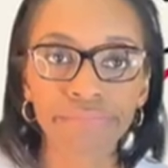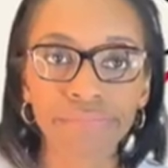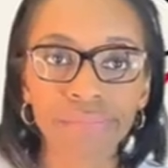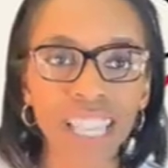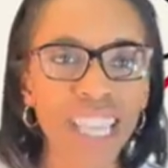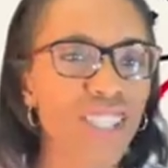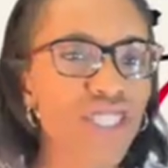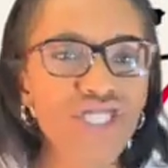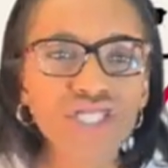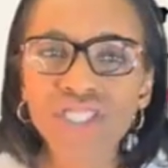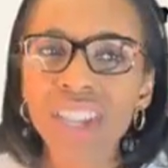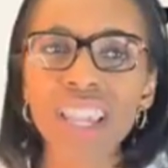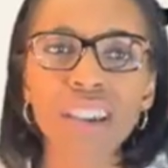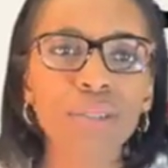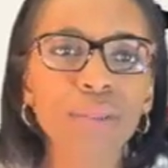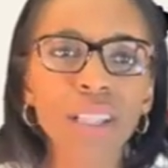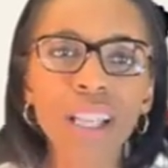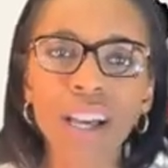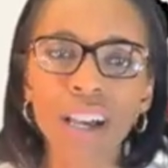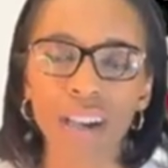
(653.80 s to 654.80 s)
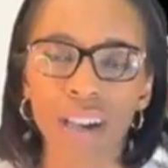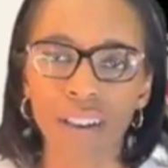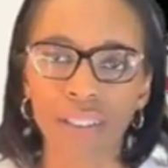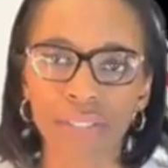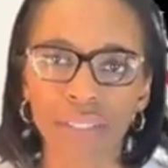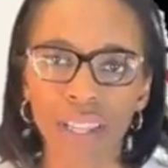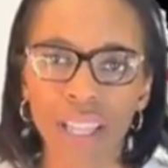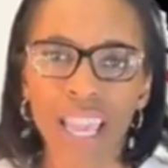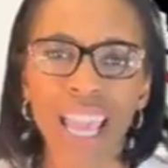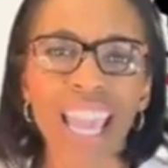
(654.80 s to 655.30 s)
He still
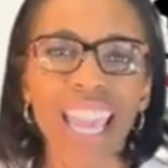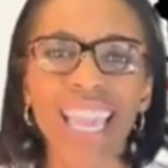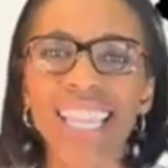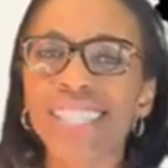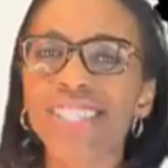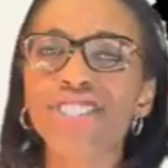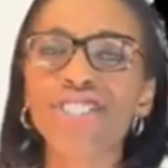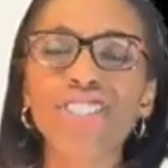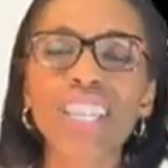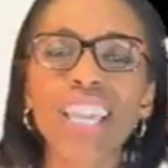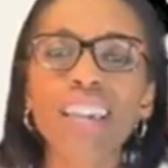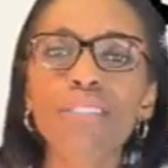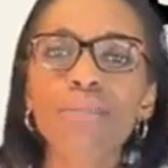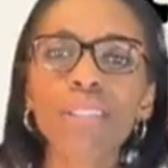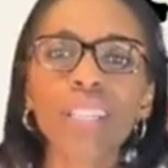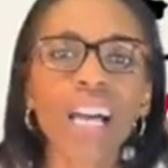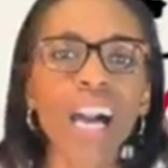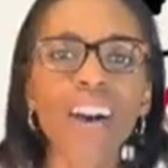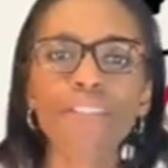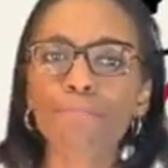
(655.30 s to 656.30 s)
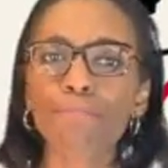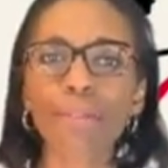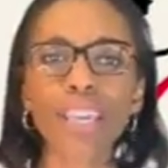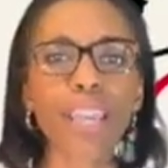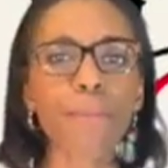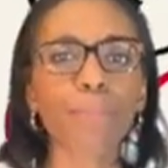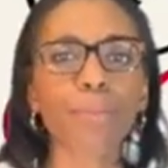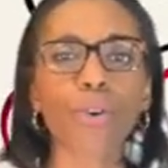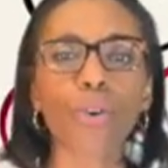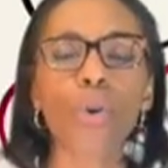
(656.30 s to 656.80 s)
loved. He still loved
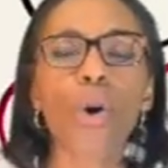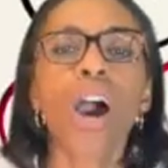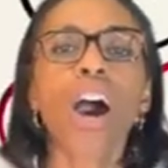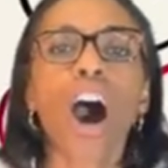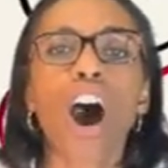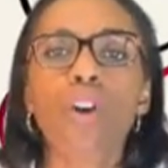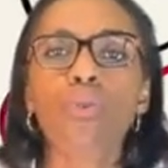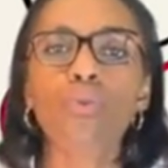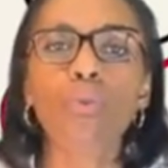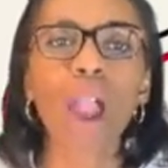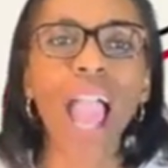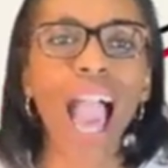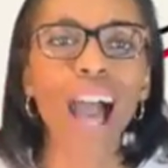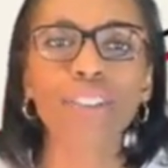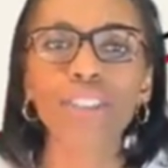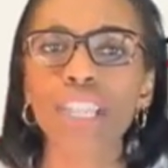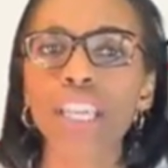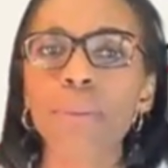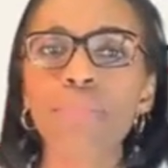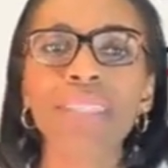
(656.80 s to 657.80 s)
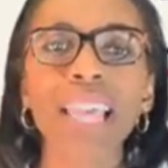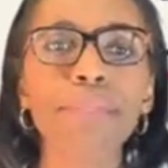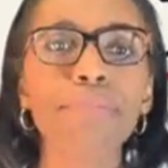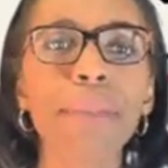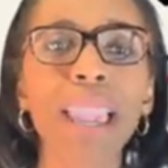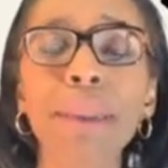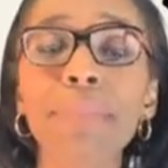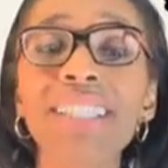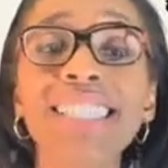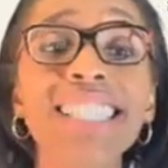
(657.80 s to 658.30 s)
people around him that
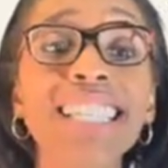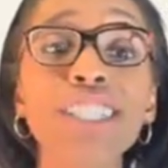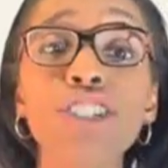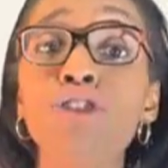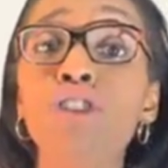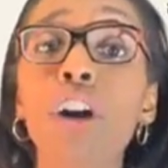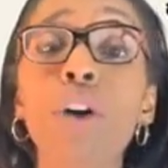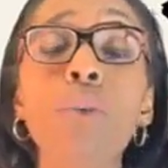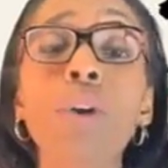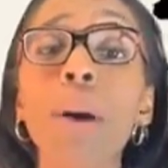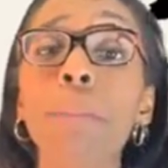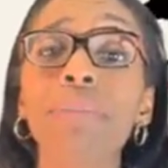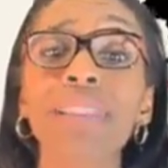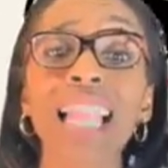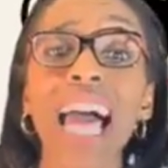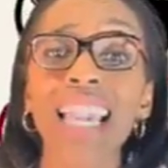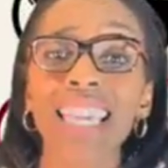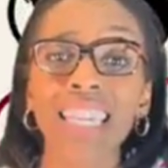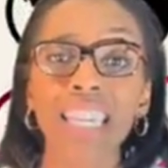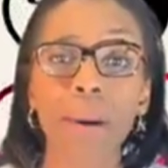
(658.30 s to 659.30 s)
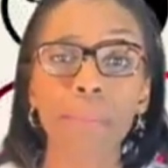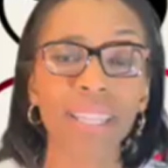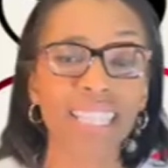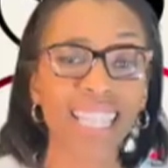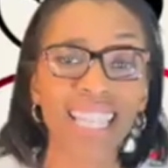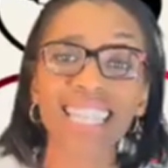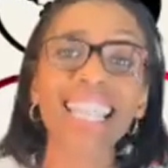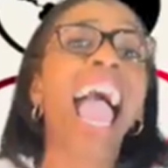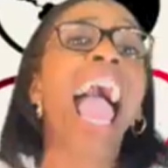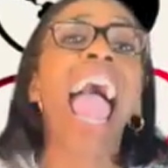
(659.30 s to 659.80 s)
maybe didn't grow up like him and
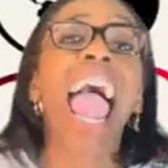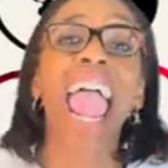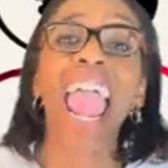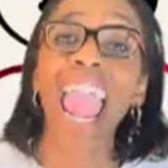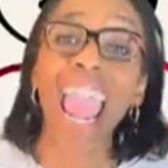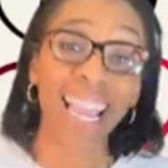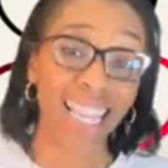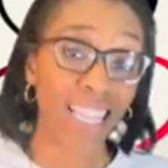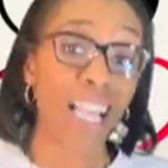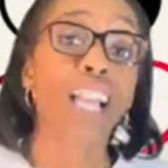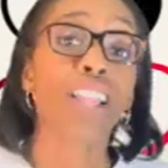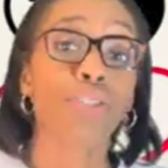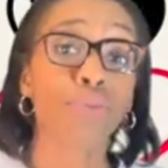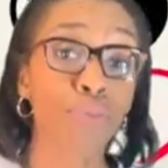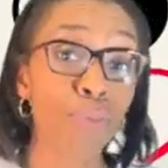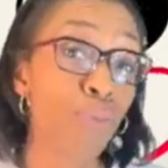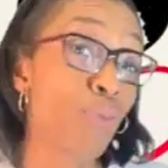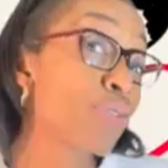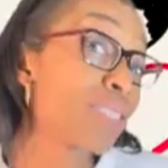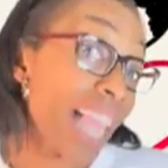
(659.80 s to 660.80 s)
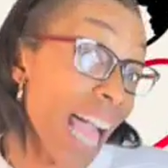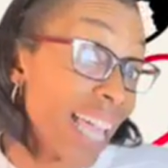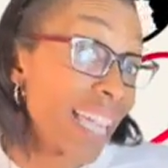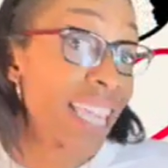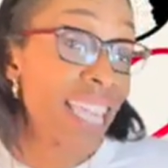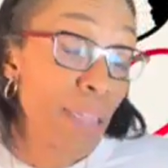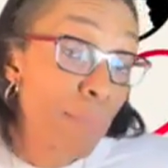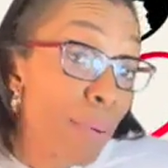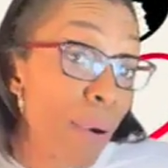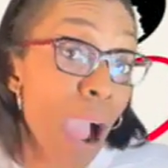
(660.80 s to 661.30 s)
didn't act like
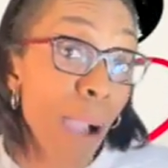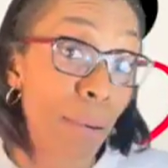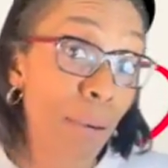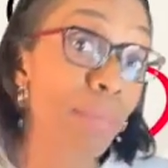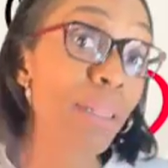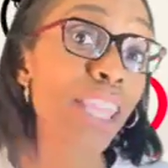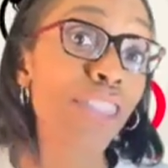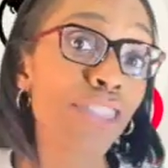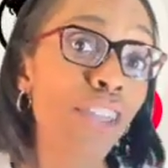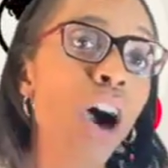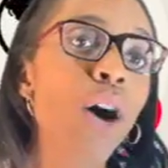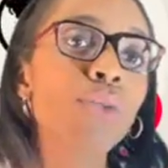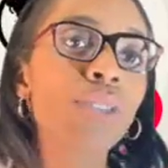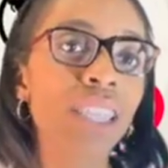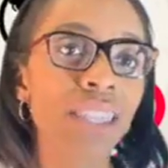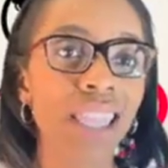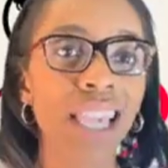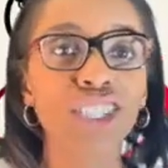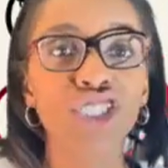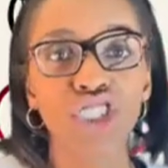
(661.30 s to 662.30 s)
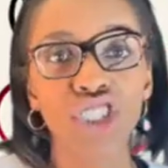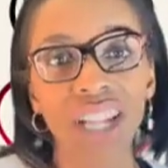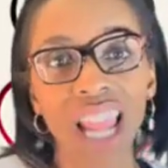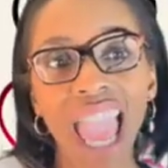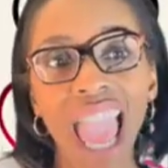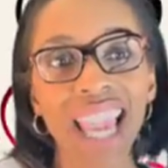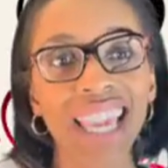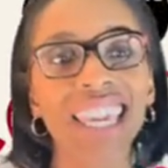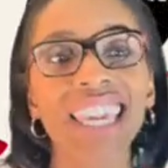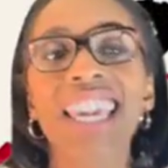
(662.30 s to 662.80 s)
he probably thought that they should
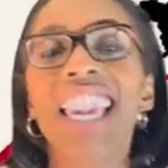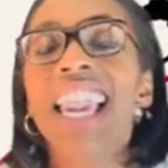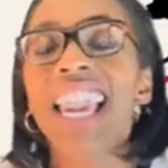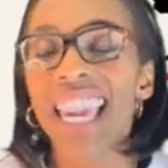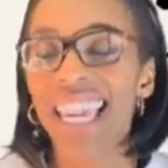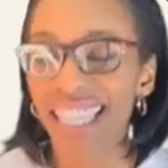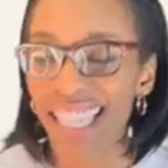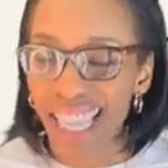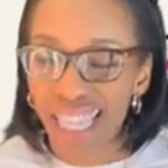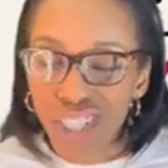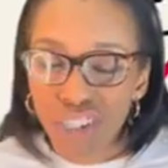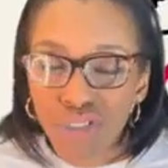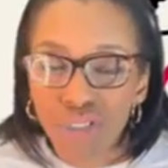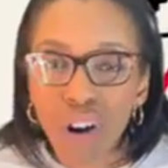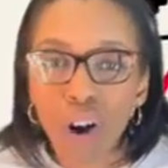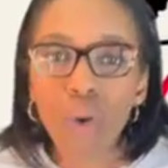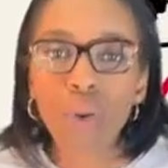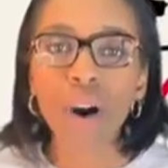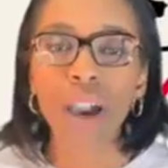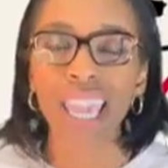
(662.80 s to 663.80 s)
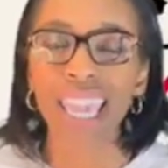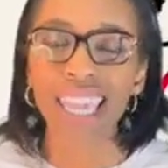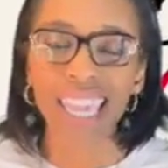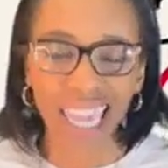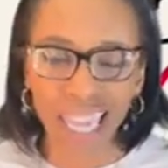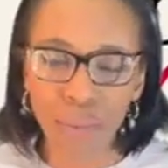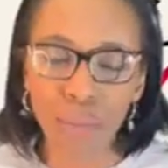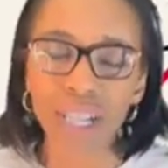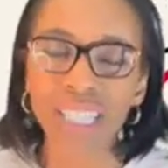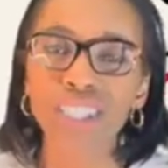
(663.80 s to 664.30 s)
act. He didn't grow up.
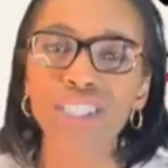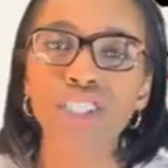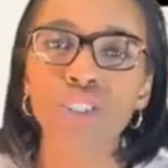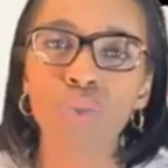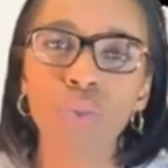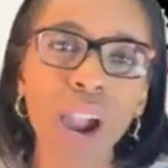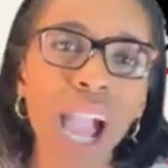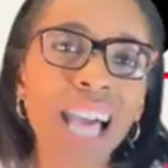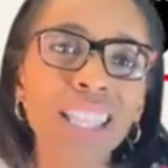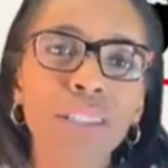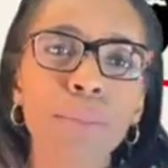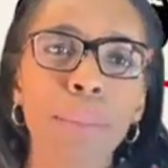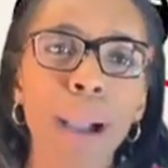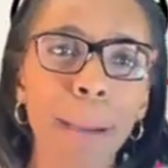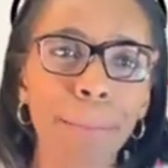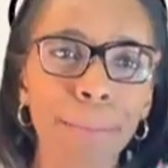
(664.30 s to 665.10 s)
He wasn't surrounded by